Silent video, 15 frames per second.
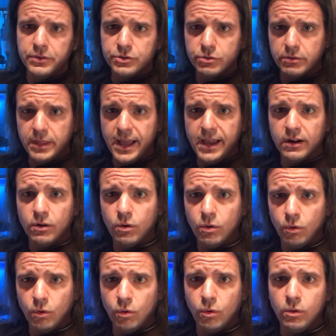So that
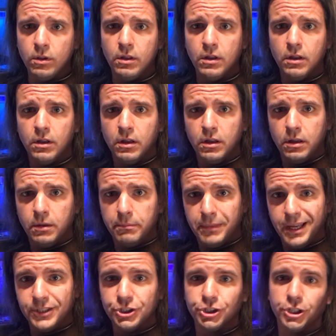whole
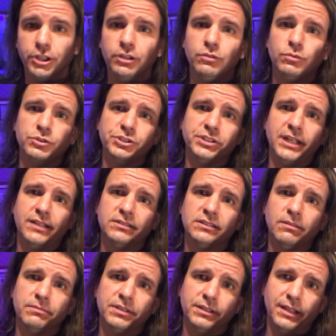measure will sound
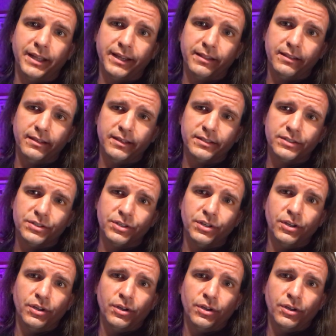something like this.